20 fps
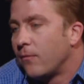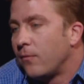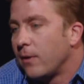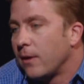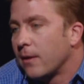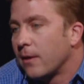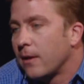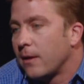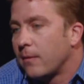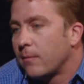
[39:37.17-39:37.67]

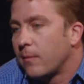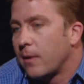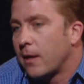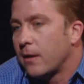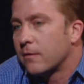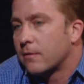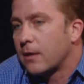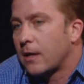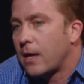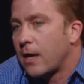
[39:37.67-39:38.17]
really
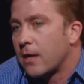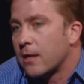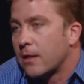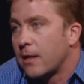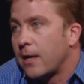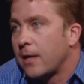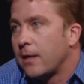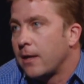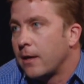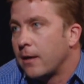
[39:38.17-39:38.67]
managed to catch
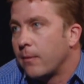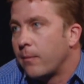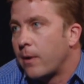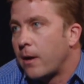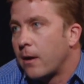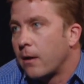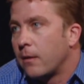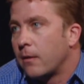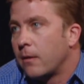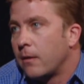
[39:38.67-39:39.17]
lightning in a
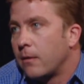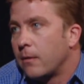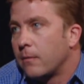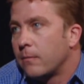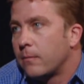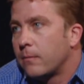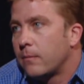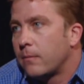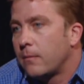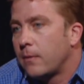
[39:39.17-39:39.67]
bottle in a,
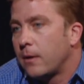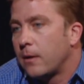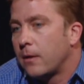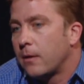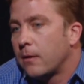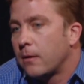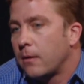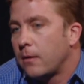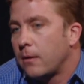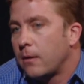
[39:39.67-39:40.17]
in
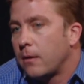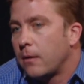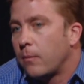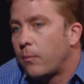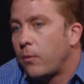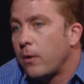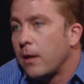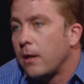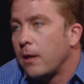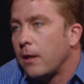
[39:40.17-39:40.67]
a, in a
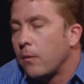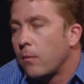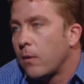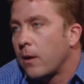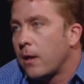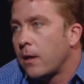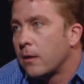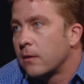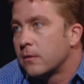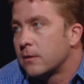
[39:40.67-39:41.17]
pretty neat
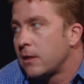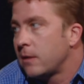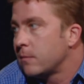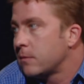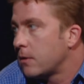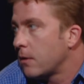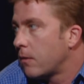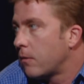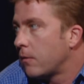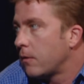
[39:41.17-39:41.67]
way, and
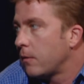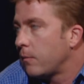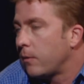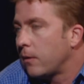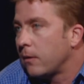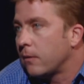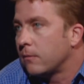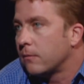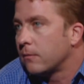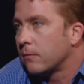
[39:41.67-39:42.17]
seems to only
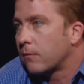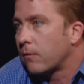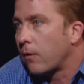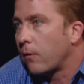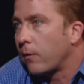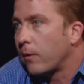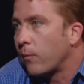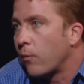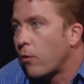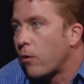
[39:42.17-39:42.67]
be
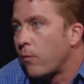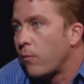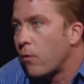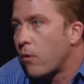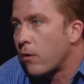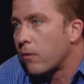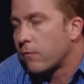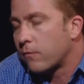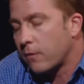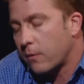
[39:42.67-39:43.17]
growing more and
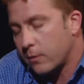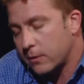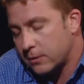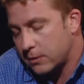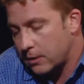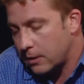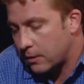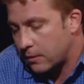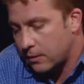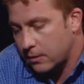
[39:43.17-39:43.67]
more. So
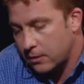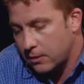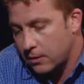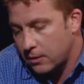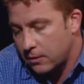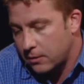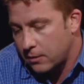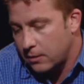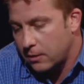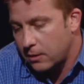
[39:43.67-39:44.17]
it's, it's,
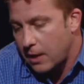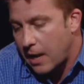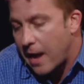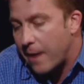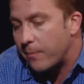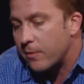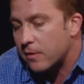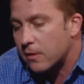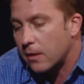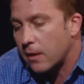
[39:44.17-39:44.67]
it
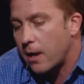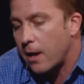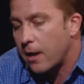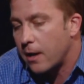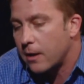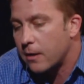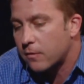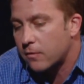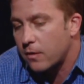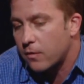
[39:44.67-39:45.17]
happens a
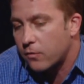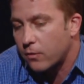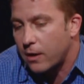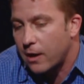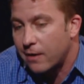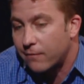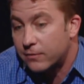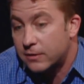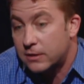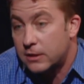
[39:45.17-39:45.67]
lot, and it's also
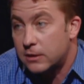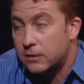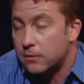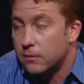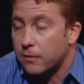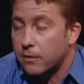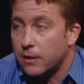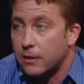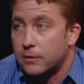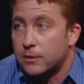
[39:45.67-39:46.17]
kind of a
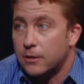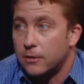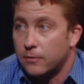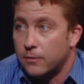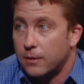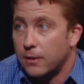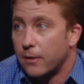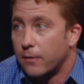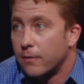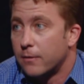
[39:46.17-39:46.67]
seasonal thing, too,
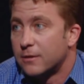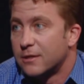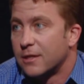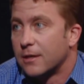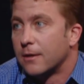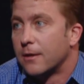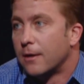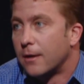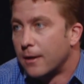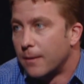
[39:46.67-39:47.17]
you know. There's
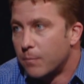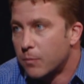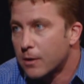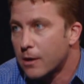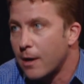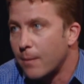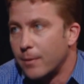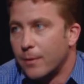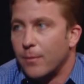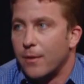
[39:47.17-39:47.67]
mm-hmm.
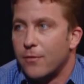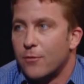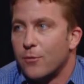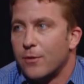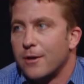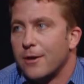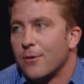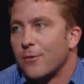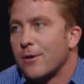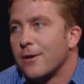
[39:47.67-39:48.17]
a couple of
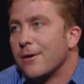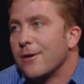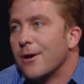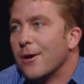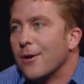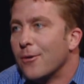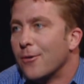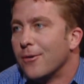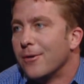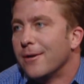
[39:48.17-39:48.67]
month window where, you
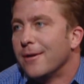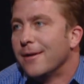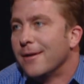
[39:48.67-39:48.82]
know,